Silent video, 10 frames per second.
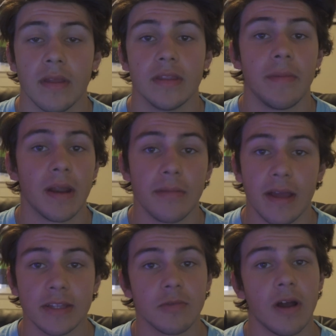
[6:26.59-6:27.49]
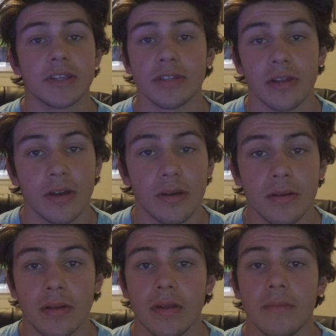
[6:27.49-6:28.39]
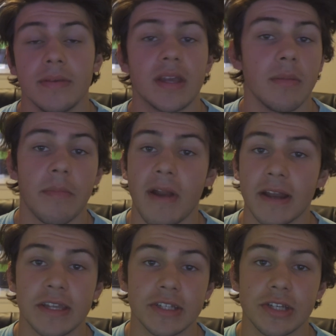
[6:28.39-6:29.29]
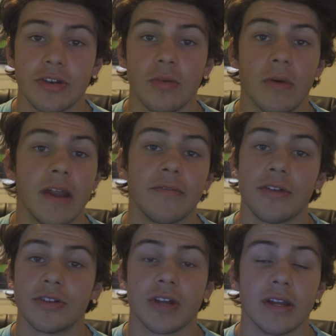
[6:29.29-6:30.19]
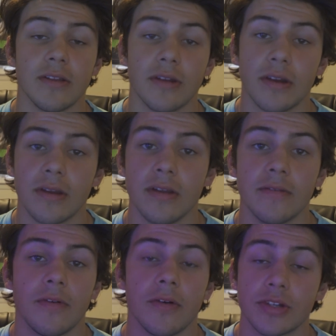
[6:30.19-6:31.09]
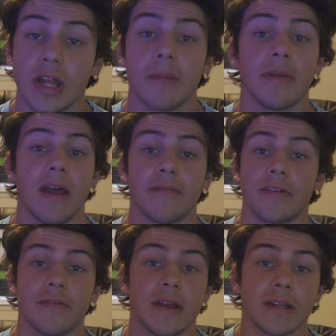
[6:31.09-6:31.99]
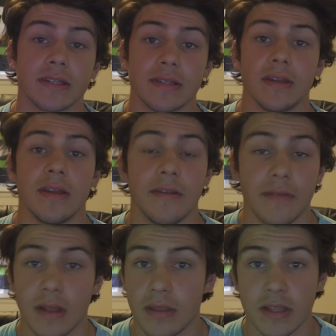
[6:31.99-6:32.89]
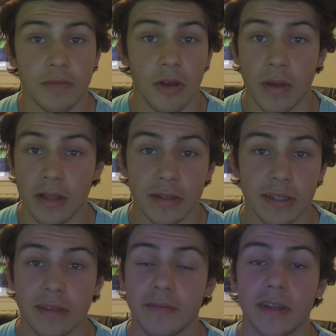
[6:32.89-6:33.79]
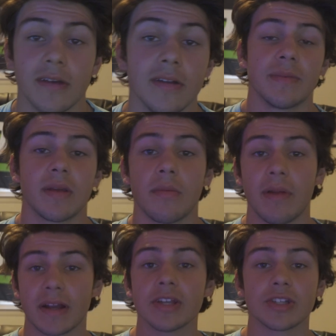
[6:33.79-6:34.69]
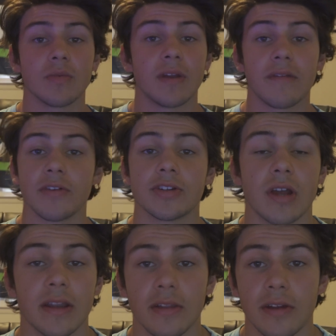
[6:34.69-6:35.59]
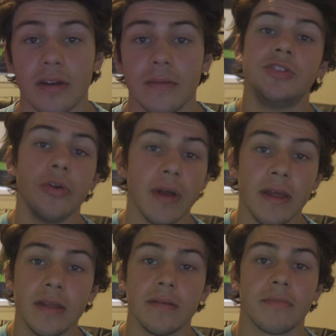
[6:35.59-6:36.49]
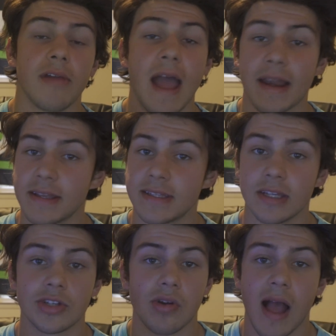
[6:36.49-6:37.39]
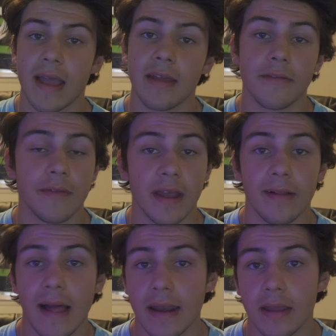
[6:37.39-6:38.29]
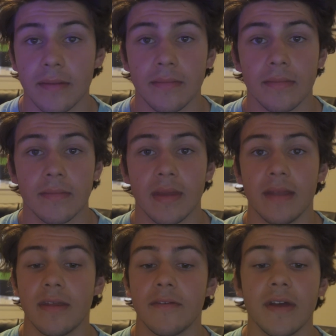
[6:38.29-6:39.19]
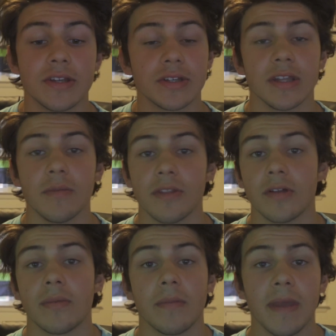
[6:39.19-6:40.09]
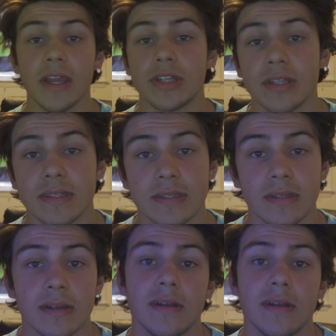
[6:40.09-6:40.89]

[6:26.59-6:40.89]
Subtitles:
The bottom line is watch and learn. Become a practitioner in whatever you're trying to learn, Photoshop and After Effects. If that's probably why I clicked on the video. Become a practitioner in whatever you're trying to learn. Do it. Practice it, try it, fail at it, and then eventually with a little bit of patience,